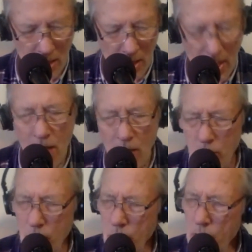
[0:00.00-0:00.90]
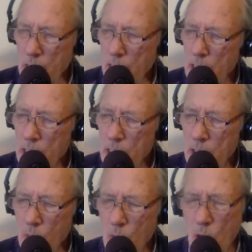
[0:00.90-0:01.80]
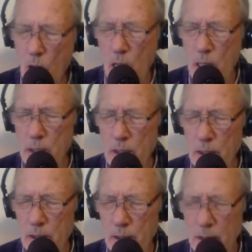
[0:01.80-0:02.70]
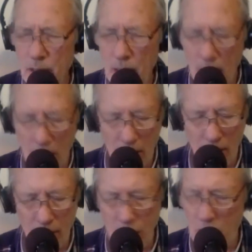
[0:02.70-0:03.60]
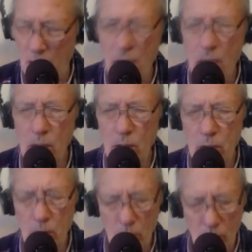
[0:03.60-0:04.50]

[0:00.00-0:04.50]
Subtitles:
How could anyone ever tell you